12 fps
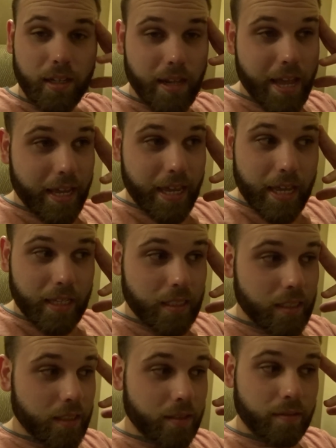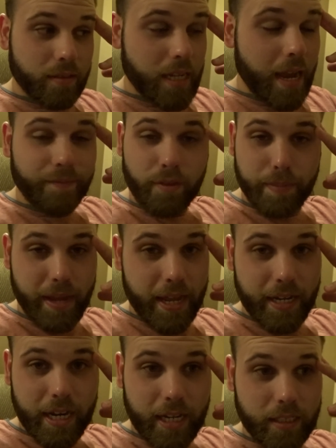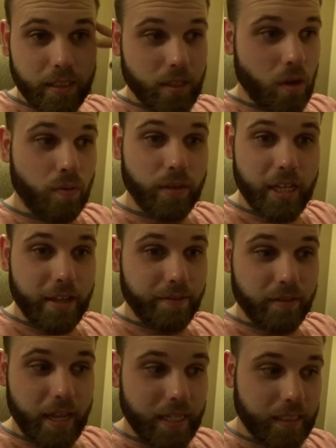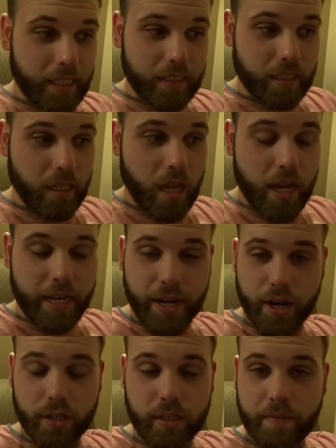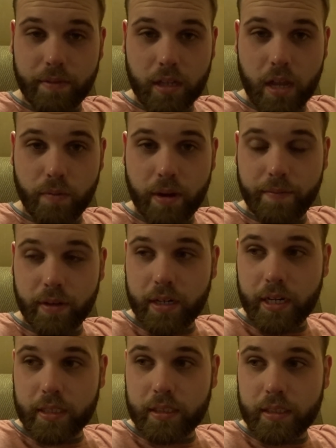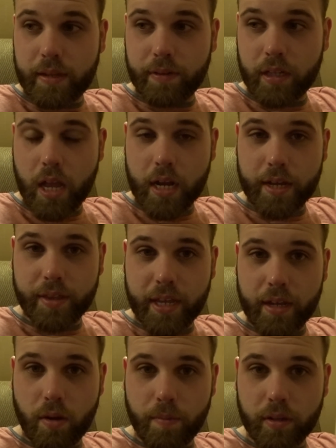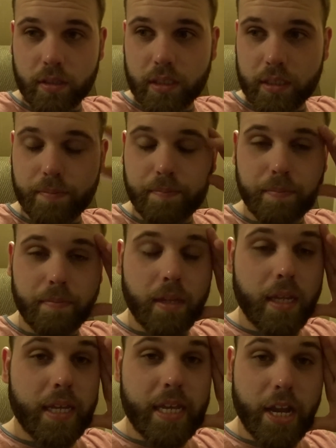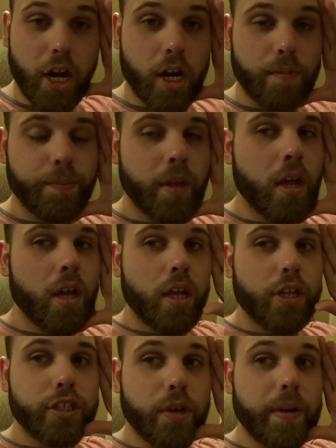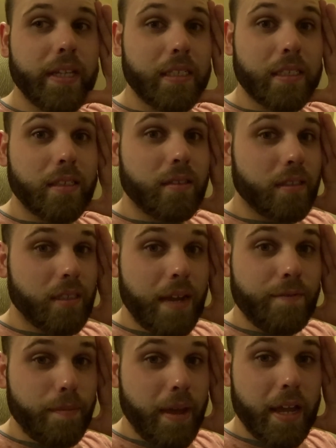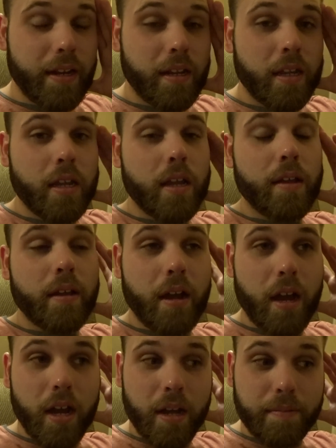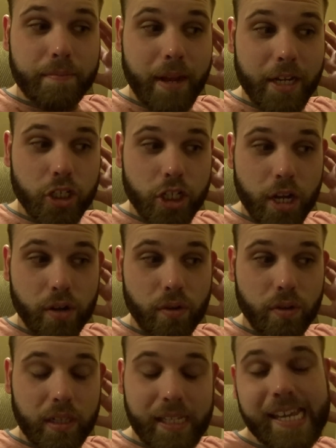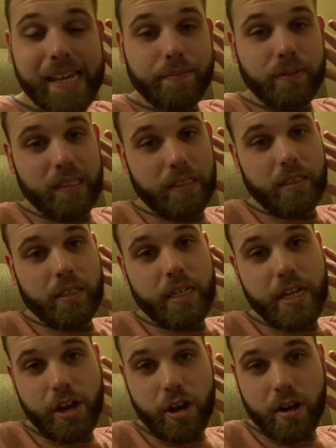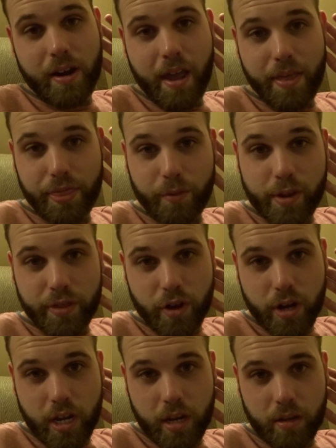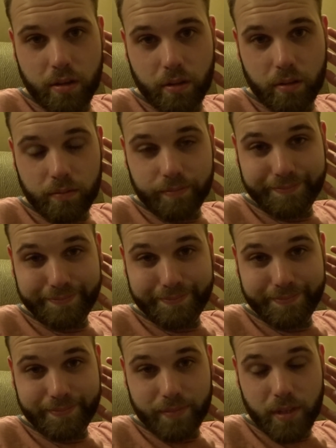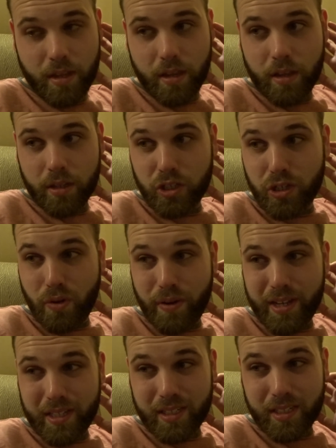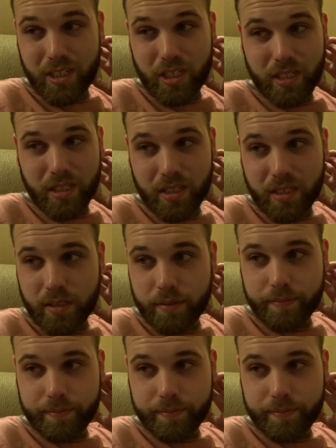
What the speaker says: Like, it's time for bed, and it's only like 6 o'clock here, 7 o'clock, whatever it is, 7 o'clock, I think, almost here. So it's time for bed. My shuttle leaves here at 3:30. So it's